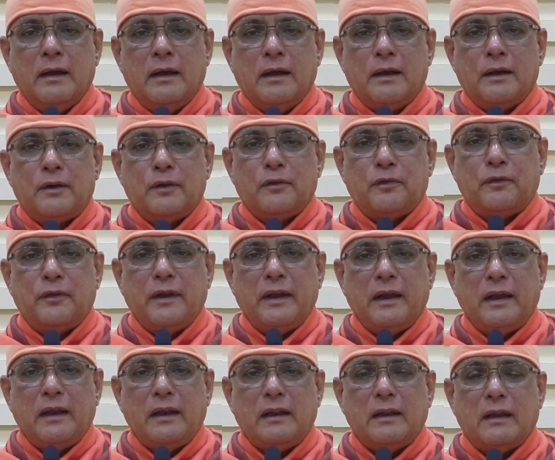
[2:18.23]
to
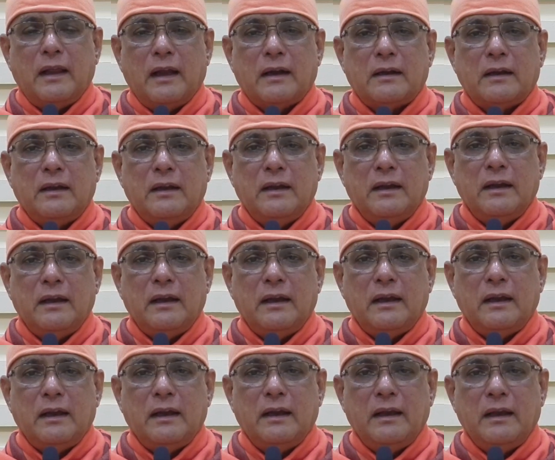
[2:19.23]
feel that
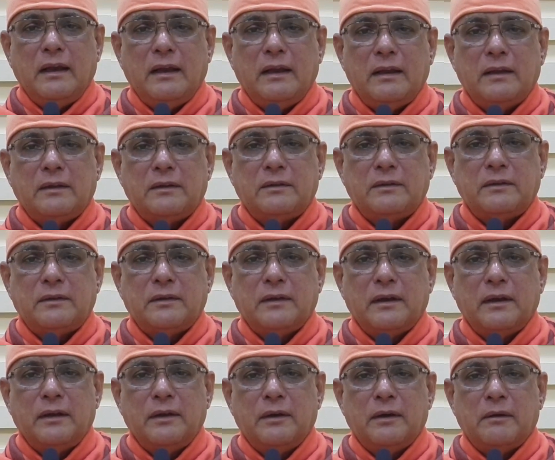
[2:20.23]
He is
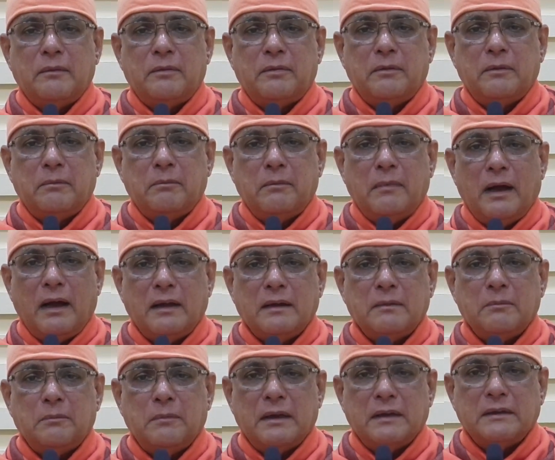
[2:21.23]
your
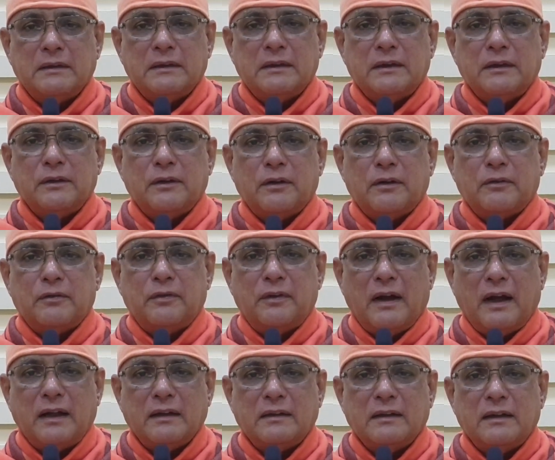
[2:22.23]
mother, your
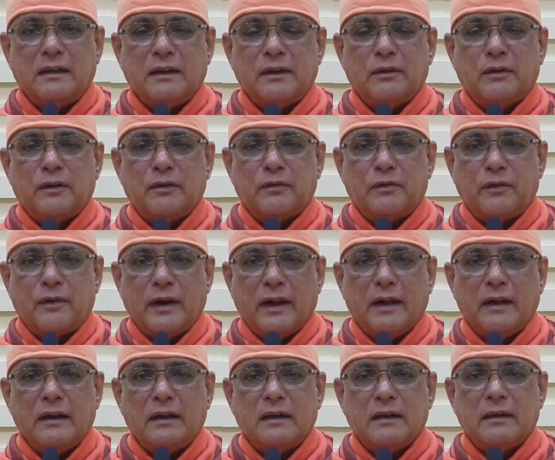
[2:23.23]
father, your
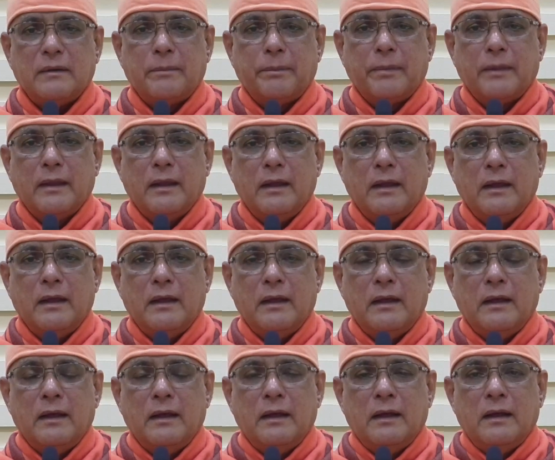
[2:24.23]
friend.
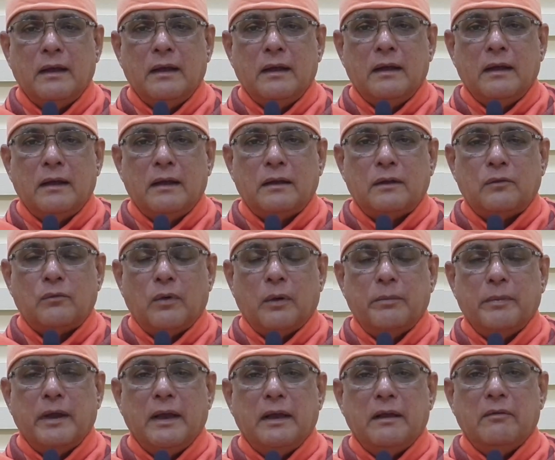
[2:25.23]

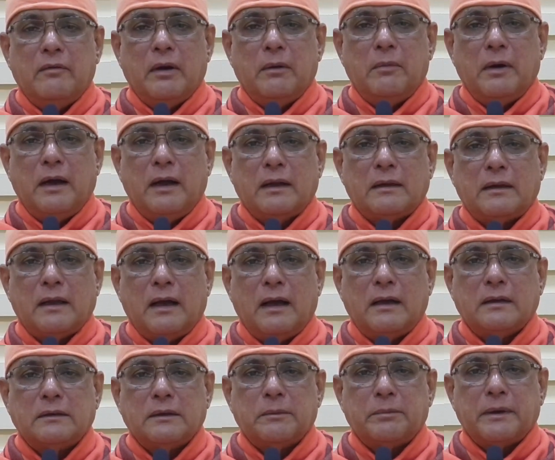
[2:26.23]
Tvameva
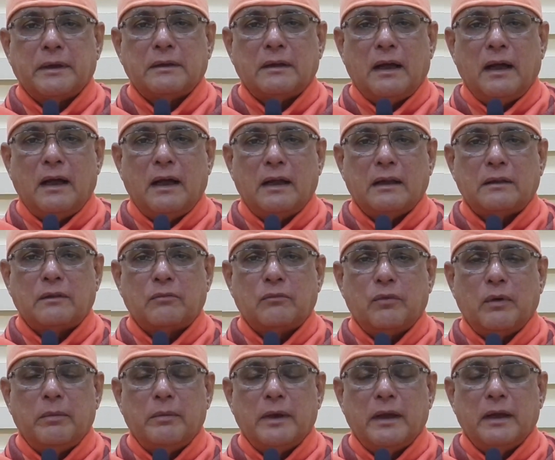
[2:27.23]
mata cha pita,
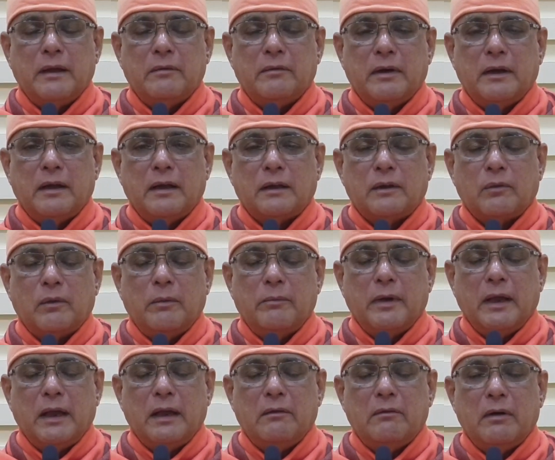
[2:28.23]

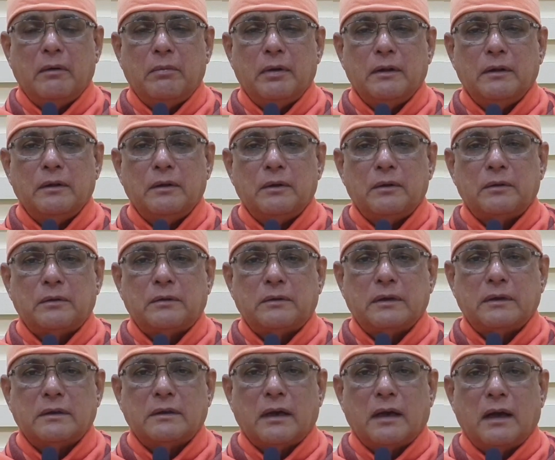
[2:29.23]
tvameva
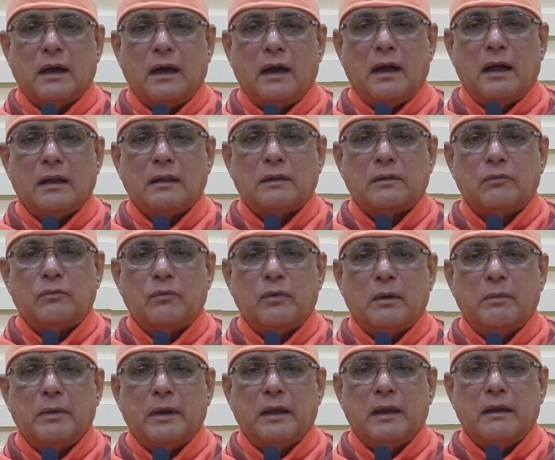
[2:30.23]
bandhuscha sakha,
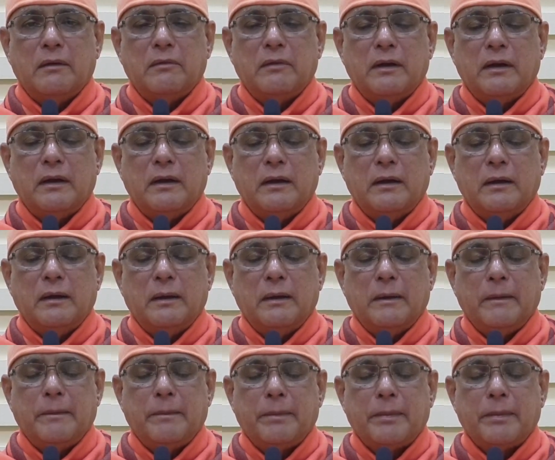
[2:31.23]
tvameva